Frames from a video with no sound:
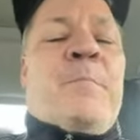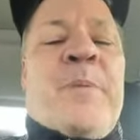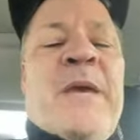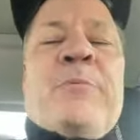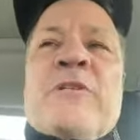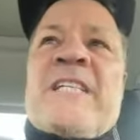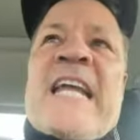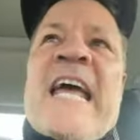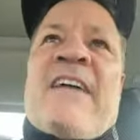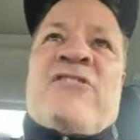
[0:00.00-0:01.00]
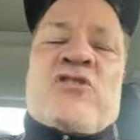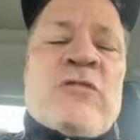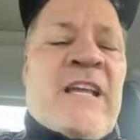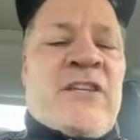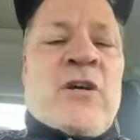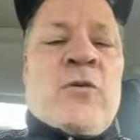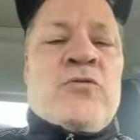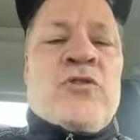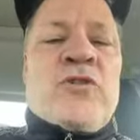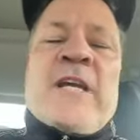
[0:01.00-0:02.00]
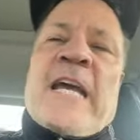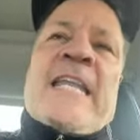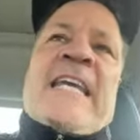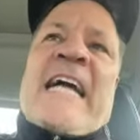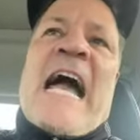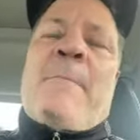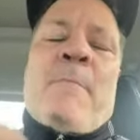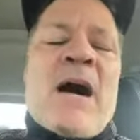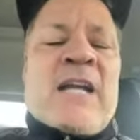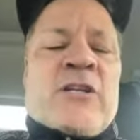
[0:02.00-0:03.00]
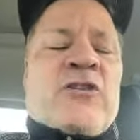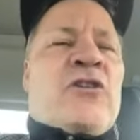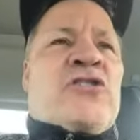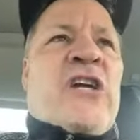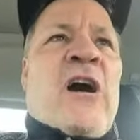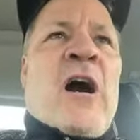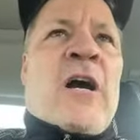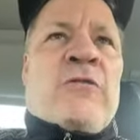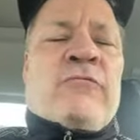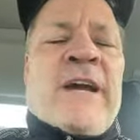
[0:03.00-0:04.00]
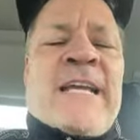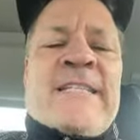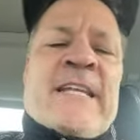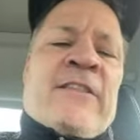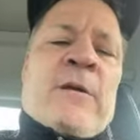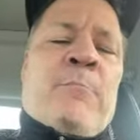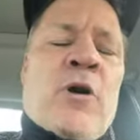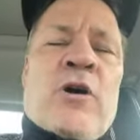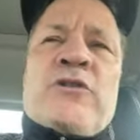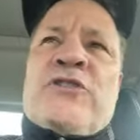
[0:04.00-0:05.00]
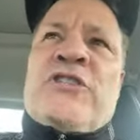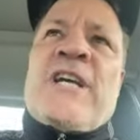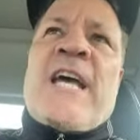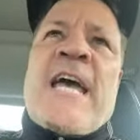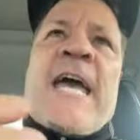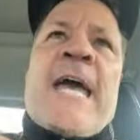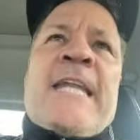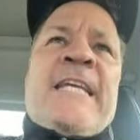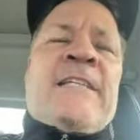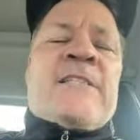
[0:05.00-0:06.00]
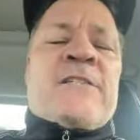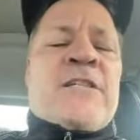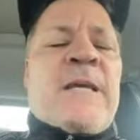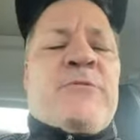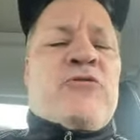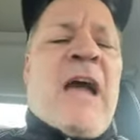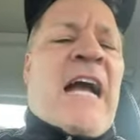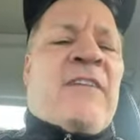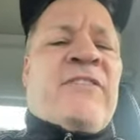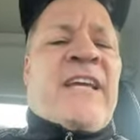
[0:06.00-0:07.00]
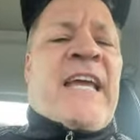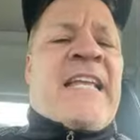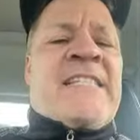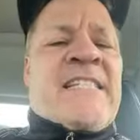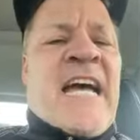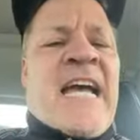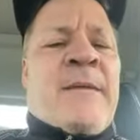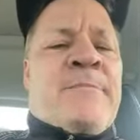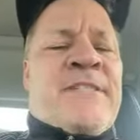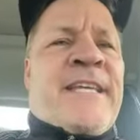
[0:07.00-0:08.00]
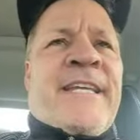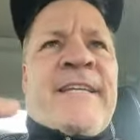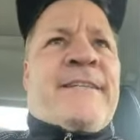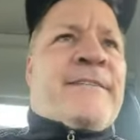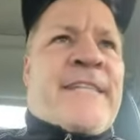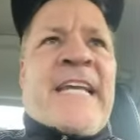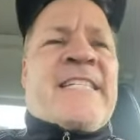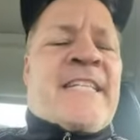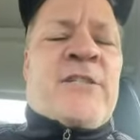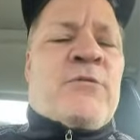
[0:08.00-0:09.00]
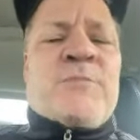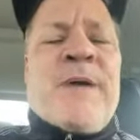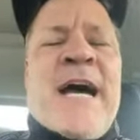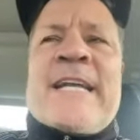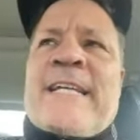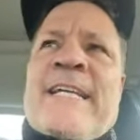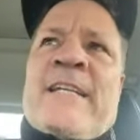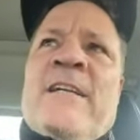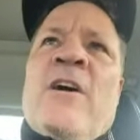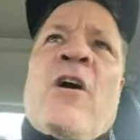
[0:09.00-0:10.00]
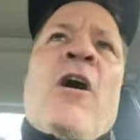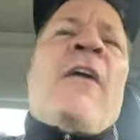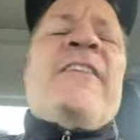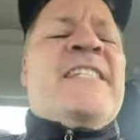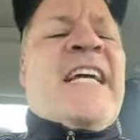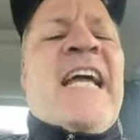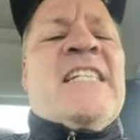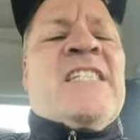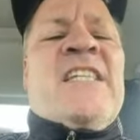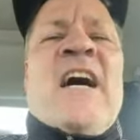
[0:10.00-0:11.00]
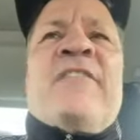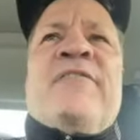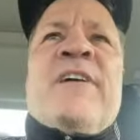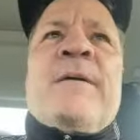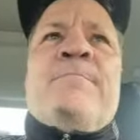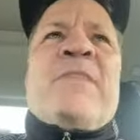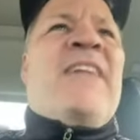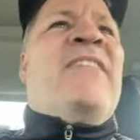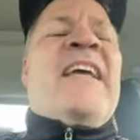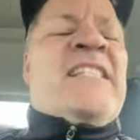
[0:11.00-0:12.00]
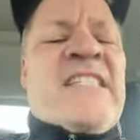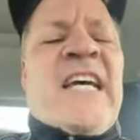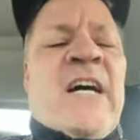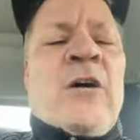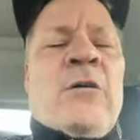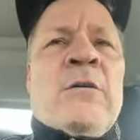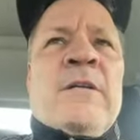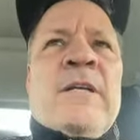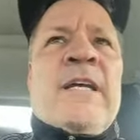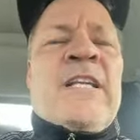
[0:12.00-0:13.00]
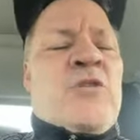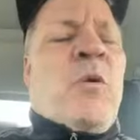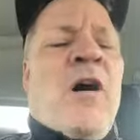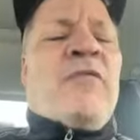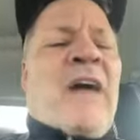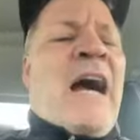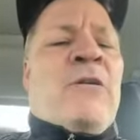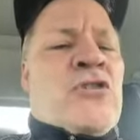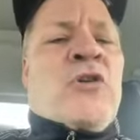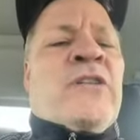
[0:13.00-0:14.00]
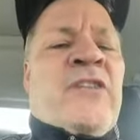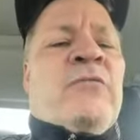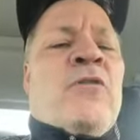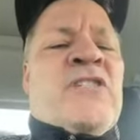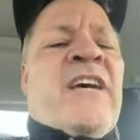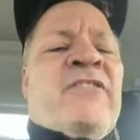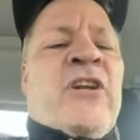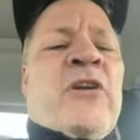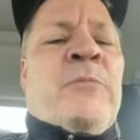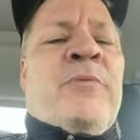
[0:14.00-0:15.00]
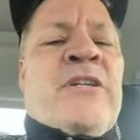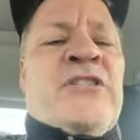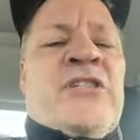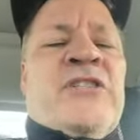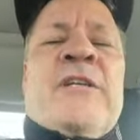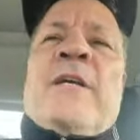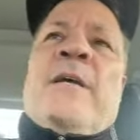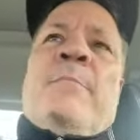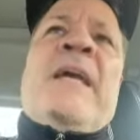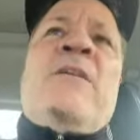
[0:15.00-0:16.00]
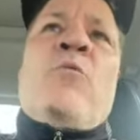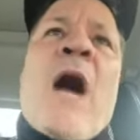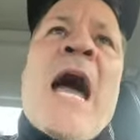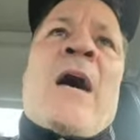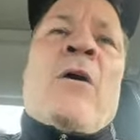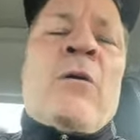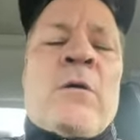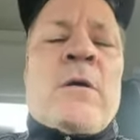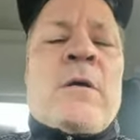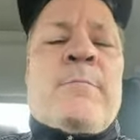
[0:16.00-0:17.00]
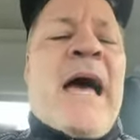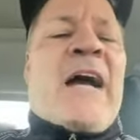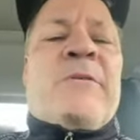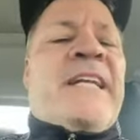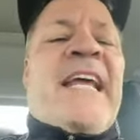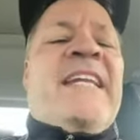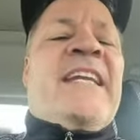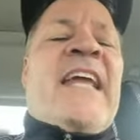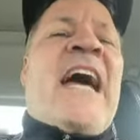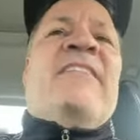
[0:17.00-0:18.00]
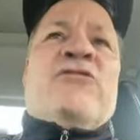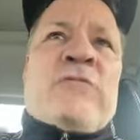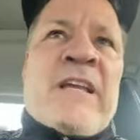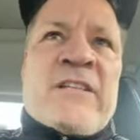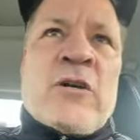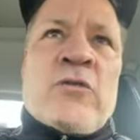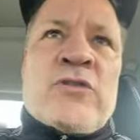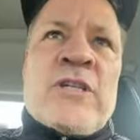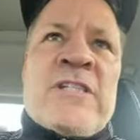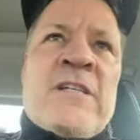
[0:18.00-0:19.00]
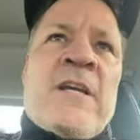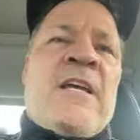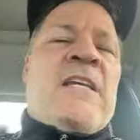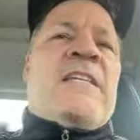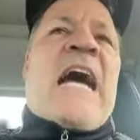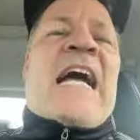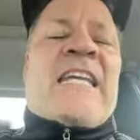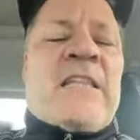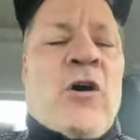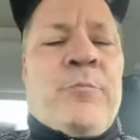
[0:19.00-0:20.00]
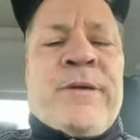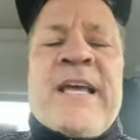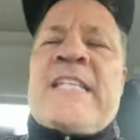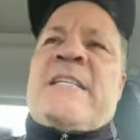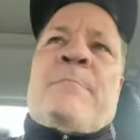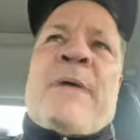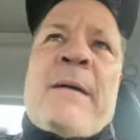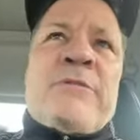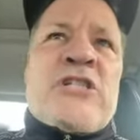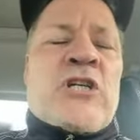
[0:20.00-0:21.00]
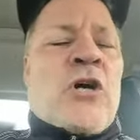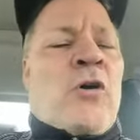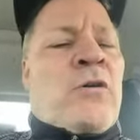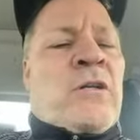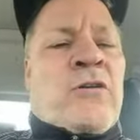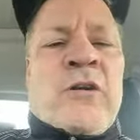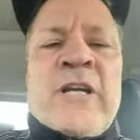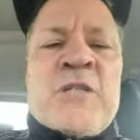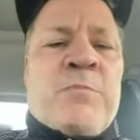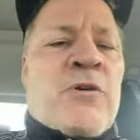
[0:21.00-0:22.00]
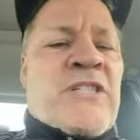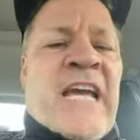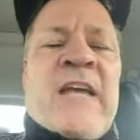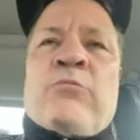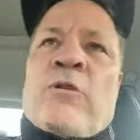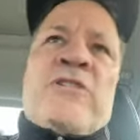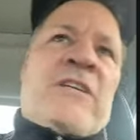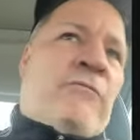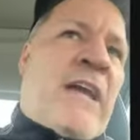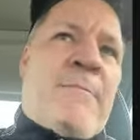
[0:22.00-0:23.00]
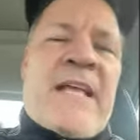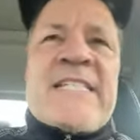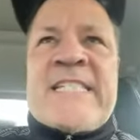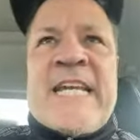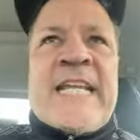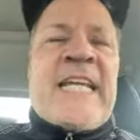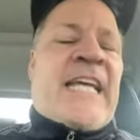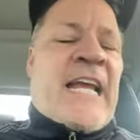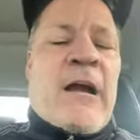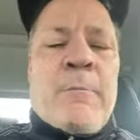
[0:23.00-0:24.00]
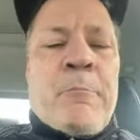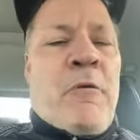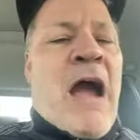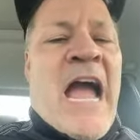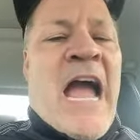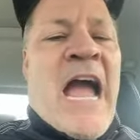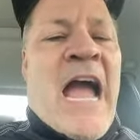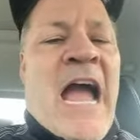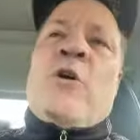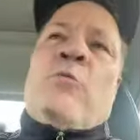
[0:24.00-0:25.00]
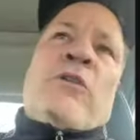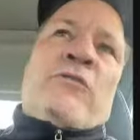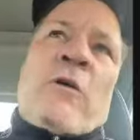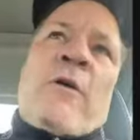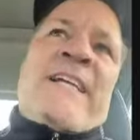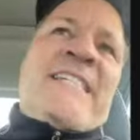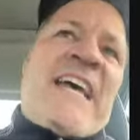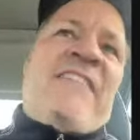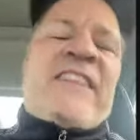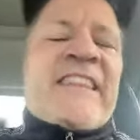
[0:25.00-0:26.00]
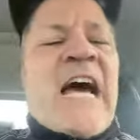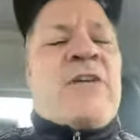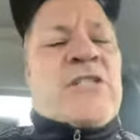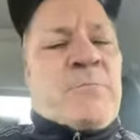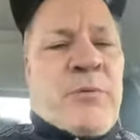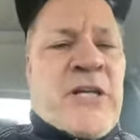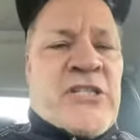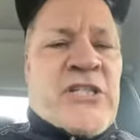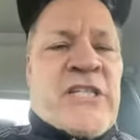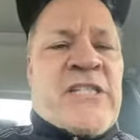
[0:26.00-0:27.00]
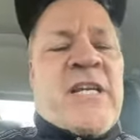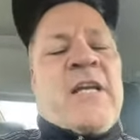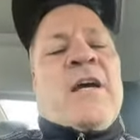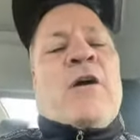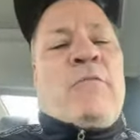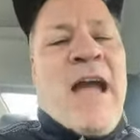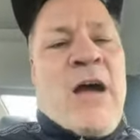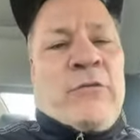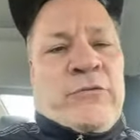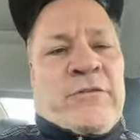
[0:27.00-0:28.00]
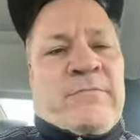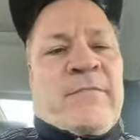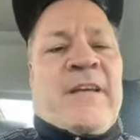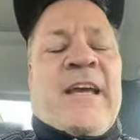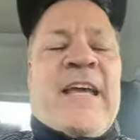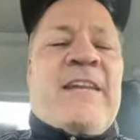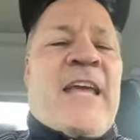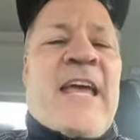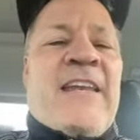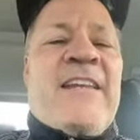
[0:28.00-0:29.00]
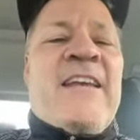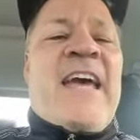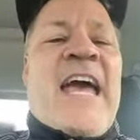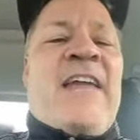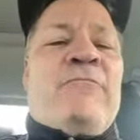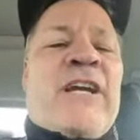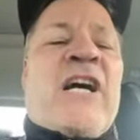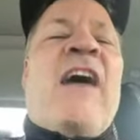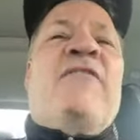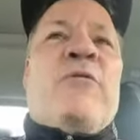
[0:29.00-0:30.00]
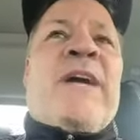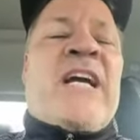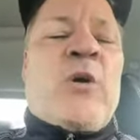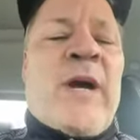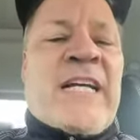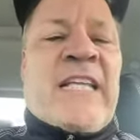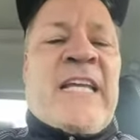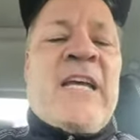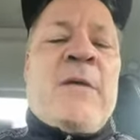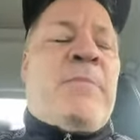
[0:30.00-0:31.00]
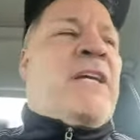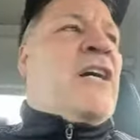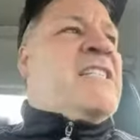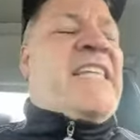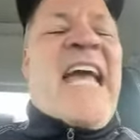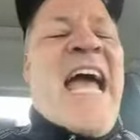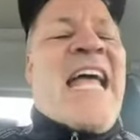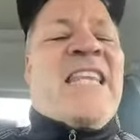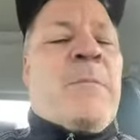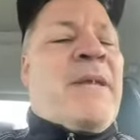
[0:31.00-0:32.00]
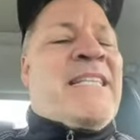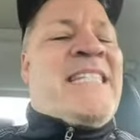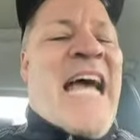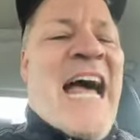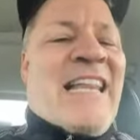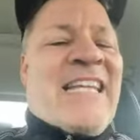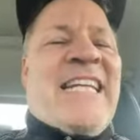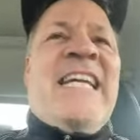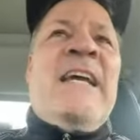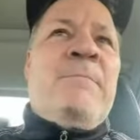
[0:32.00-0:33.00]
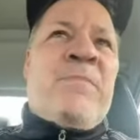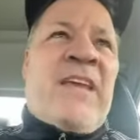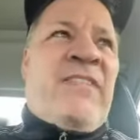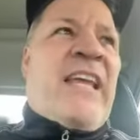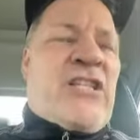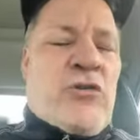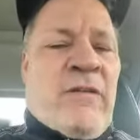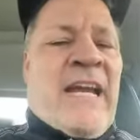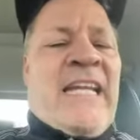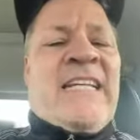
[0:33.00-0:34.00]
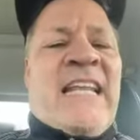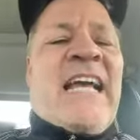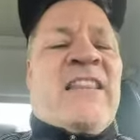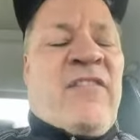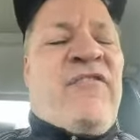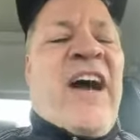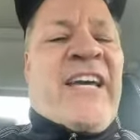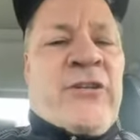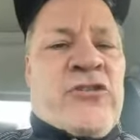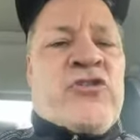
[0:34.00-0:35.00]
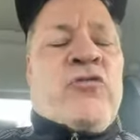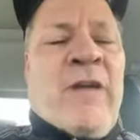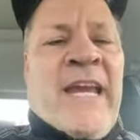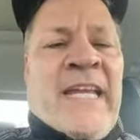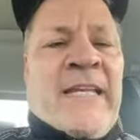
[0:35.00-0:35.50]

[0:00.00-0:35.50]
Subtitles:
People today have a strength coach, and the guy monitors their heart rate and their pulse, and he keeps track of the enzymes that he takes into his body and all this kind of stuff. And they still, in 12 rounds, only throw 700 punches. Meanwhile, back when they didn't have strength coaches, Yaki Lopez and Bobby Chacon and Cornelius Boza Edwards and Ray Mancini and Aaron Pryor were throwing 7,000 punches around and recovering quickly because they had the mentality and they trained like the fighters train.